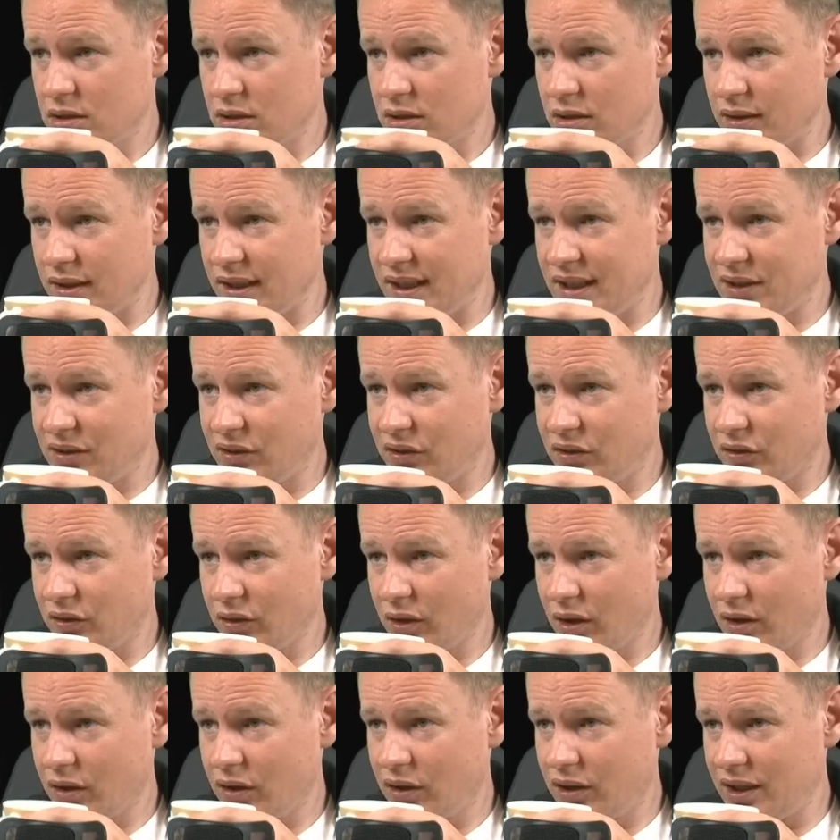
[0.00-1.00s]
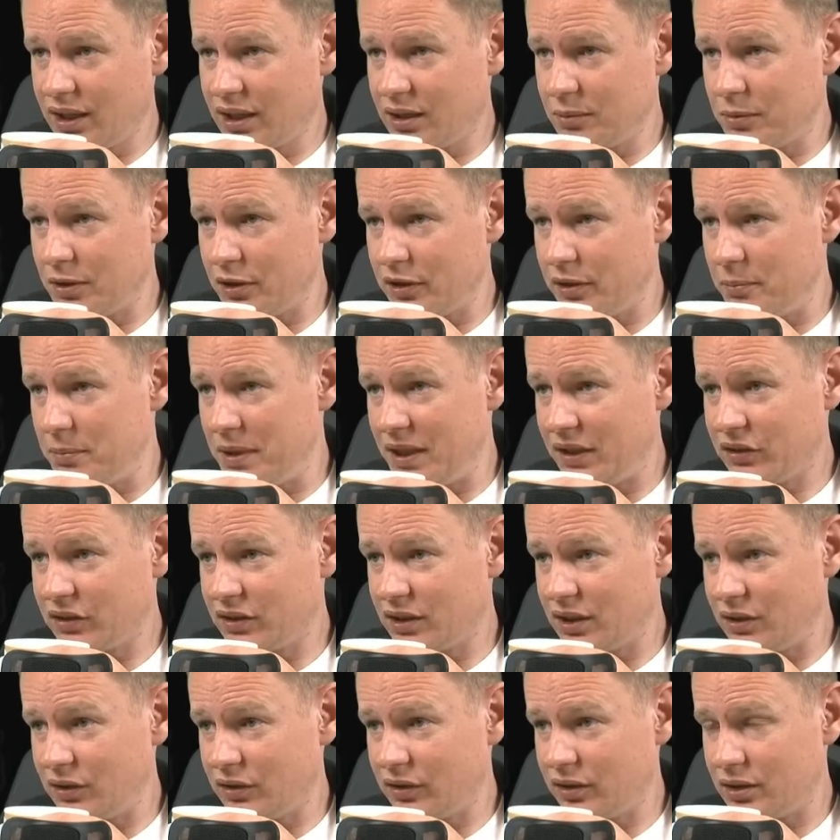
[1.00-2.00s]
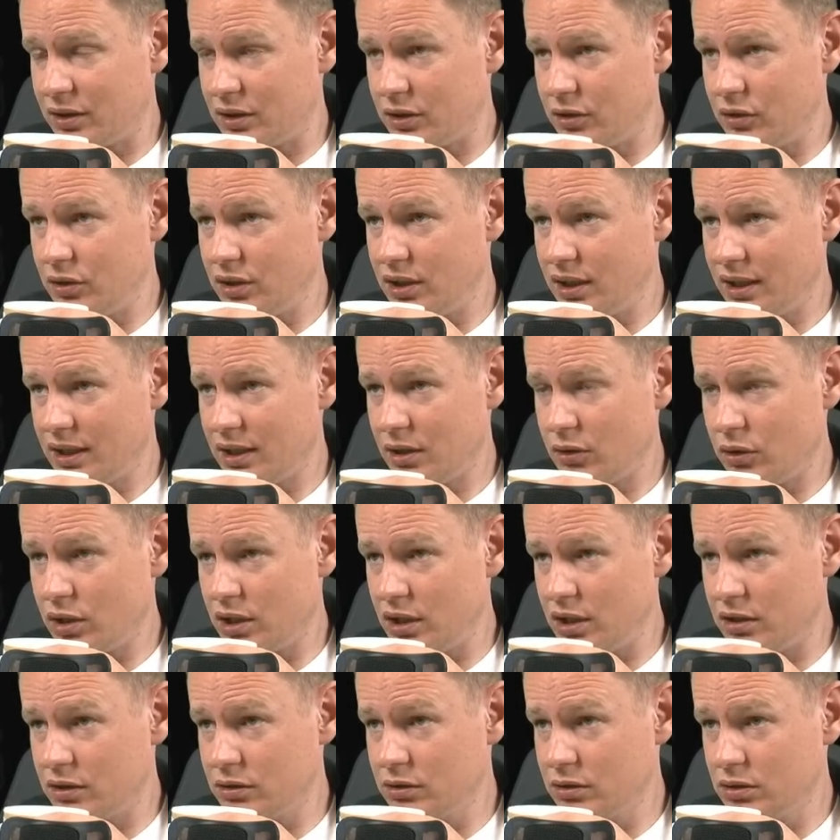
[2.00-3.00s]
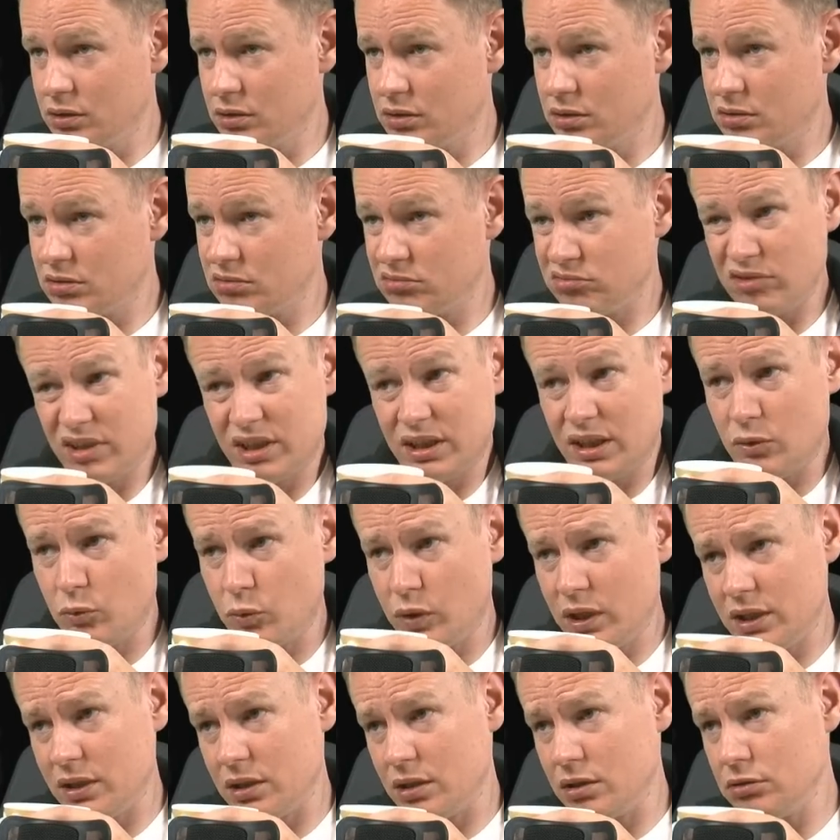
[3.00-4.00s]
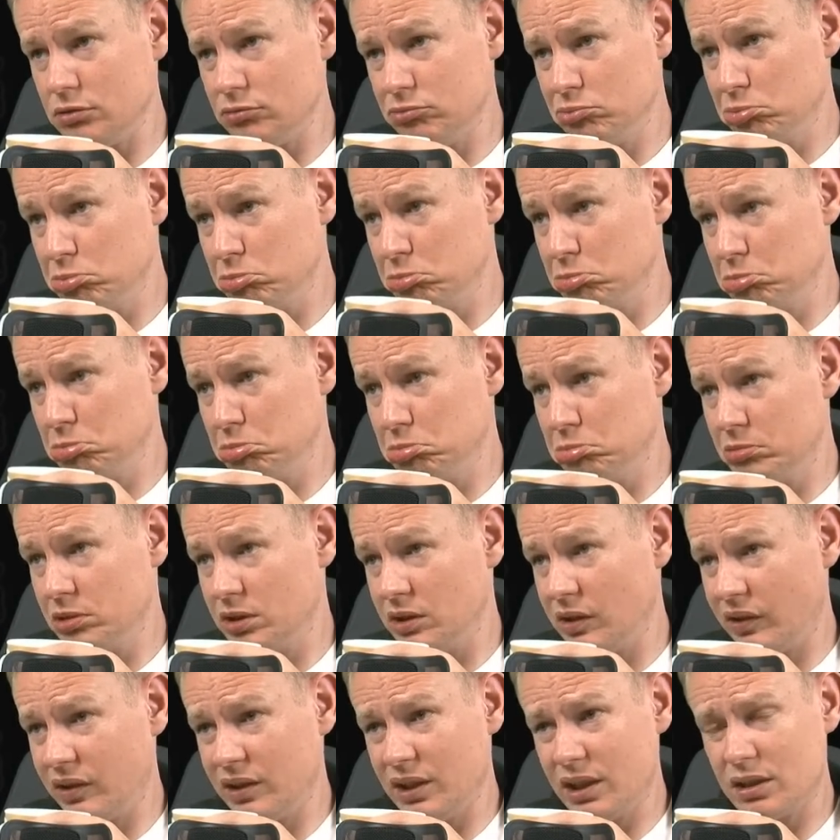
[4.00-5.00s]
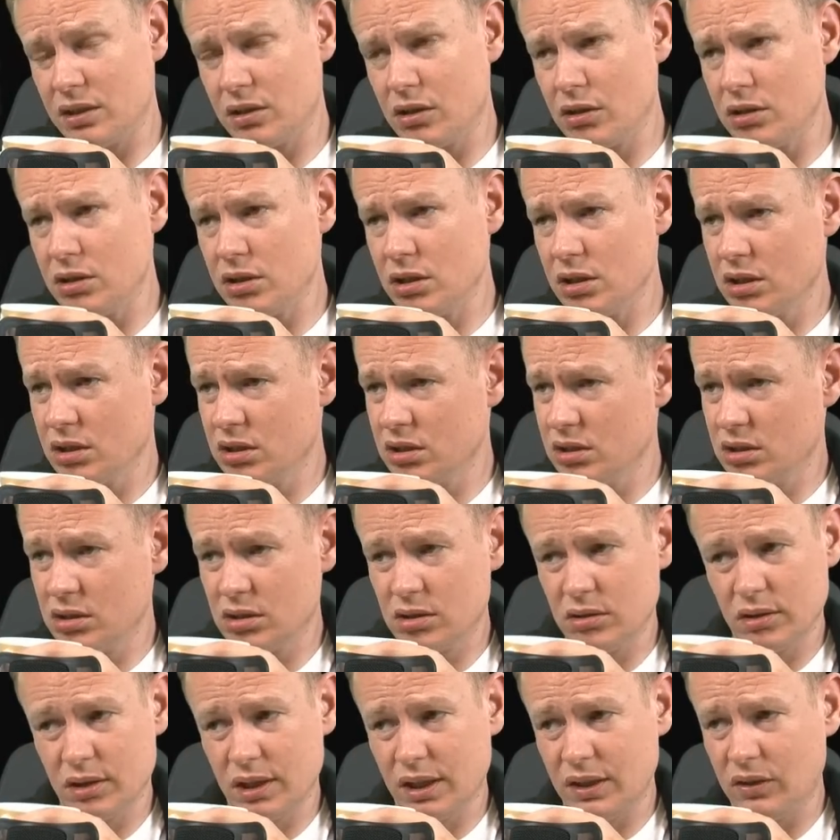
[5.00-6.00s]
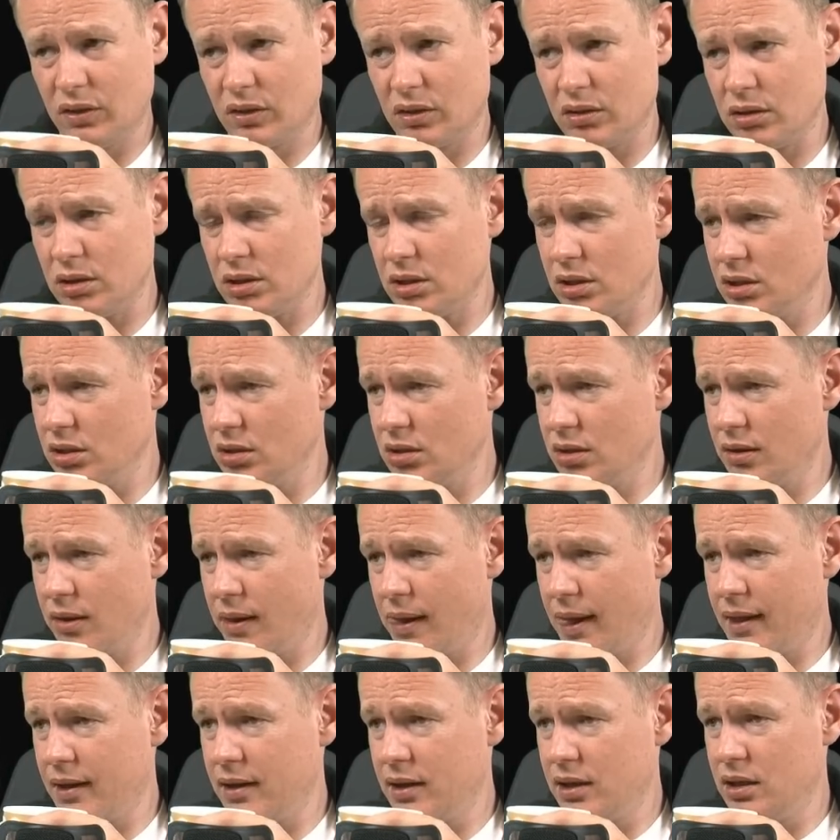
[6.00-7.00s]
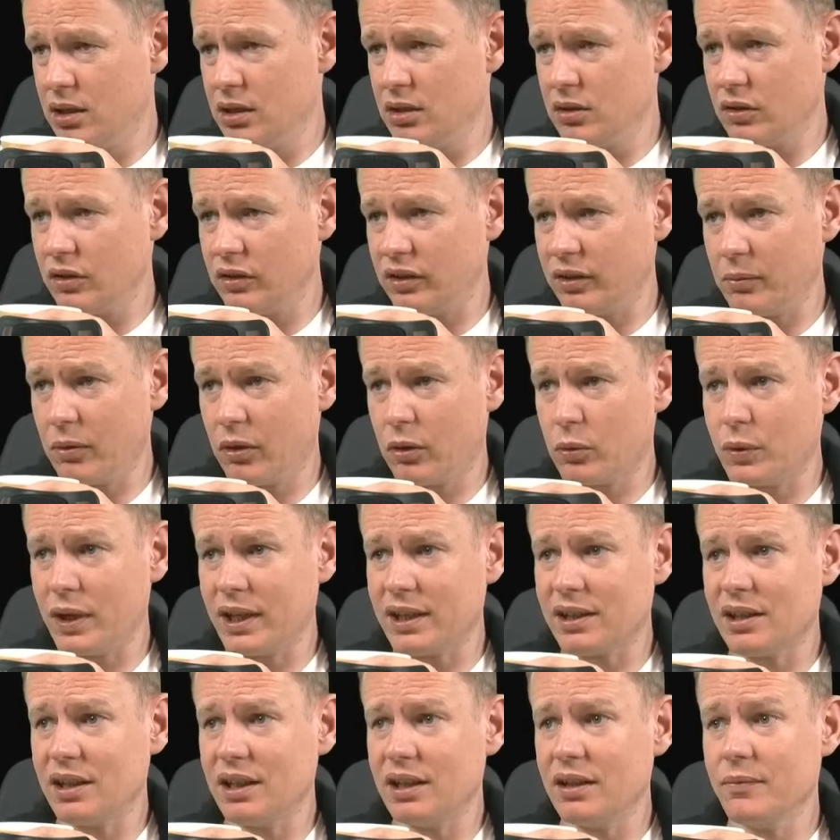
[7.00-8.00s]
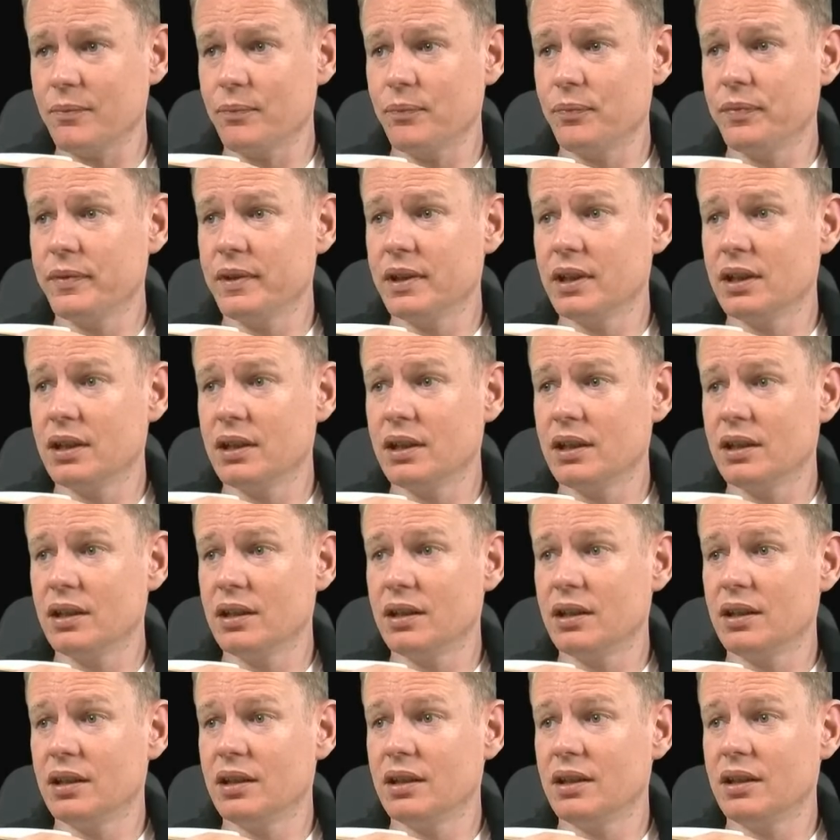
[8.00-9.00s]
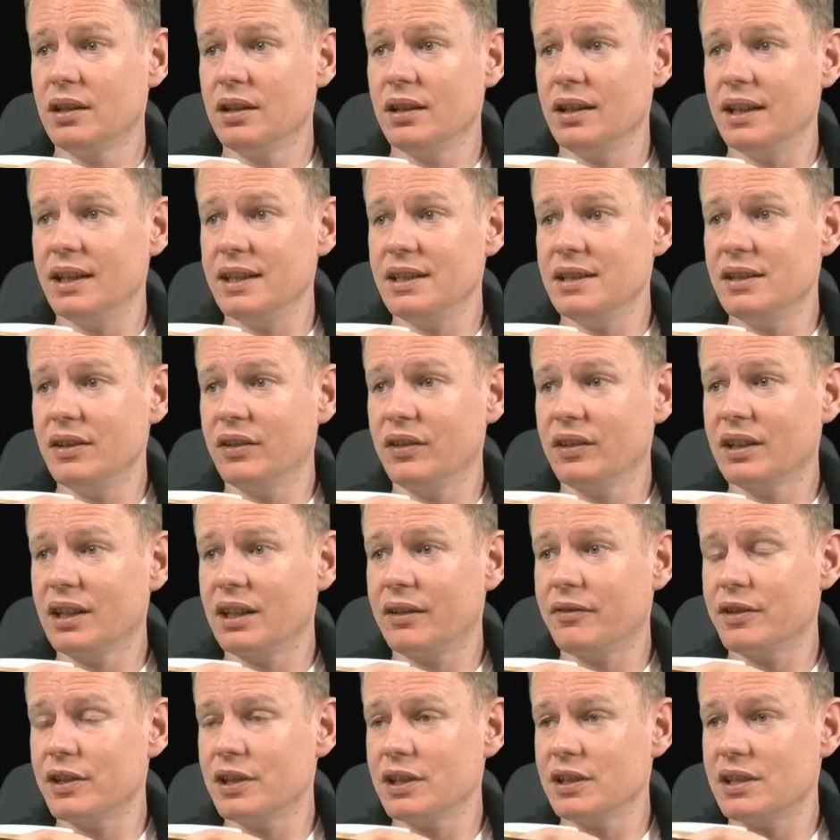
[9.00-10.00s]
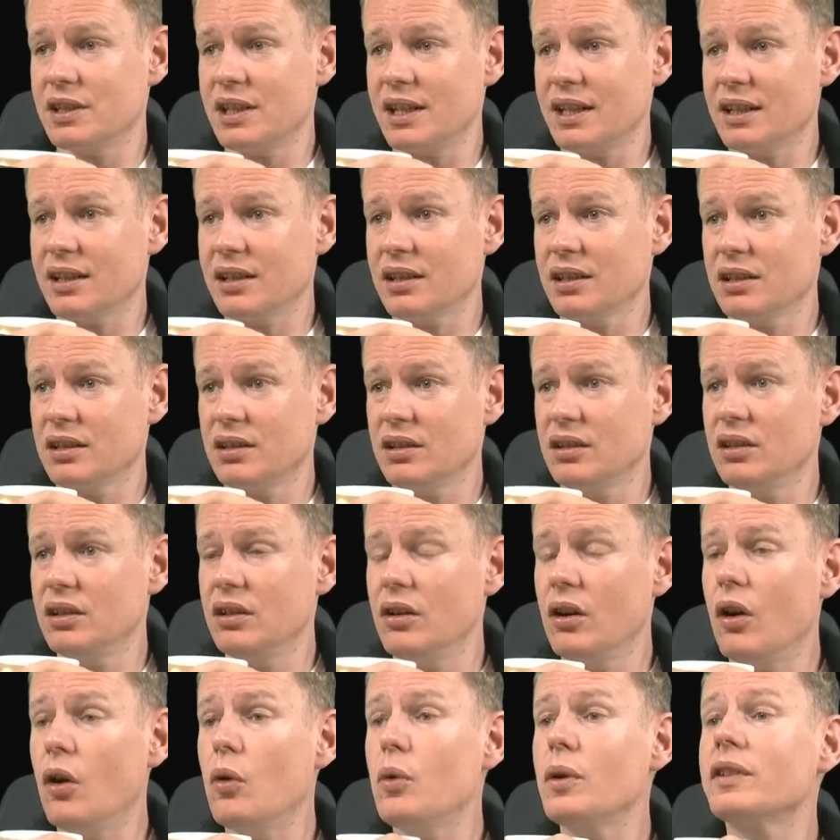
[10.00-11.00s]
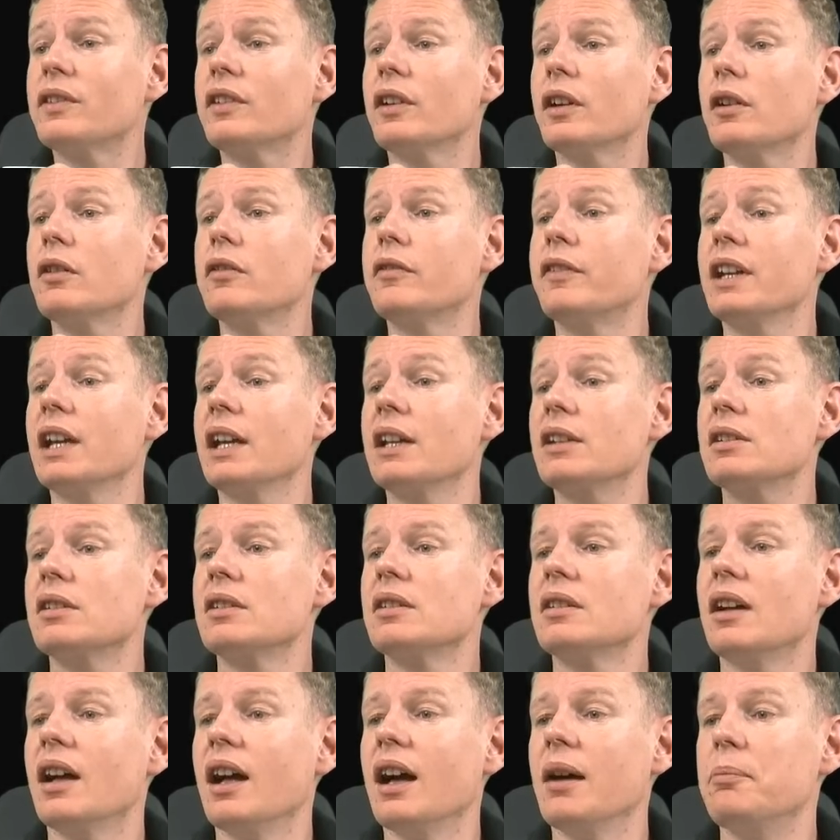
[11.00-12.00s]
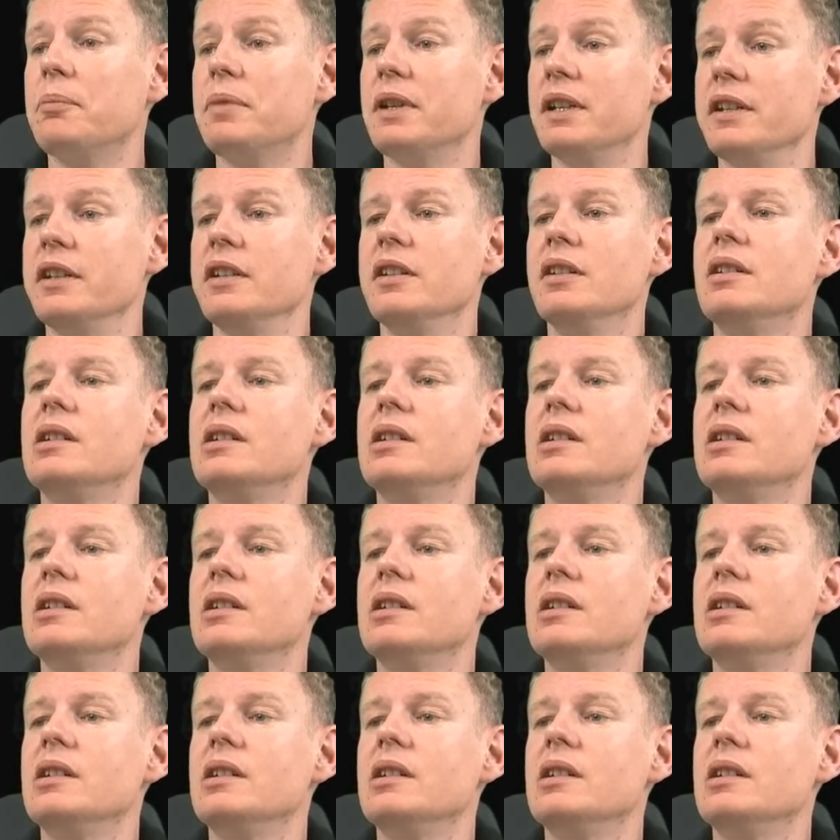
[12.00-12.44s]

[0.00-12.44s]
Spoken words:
Let's think about the best case scenario. I go here and I win, no? Isn't that good? That's good. Because I'm threatening a discovered attack. Oh, it's not over yet. Ah, pity.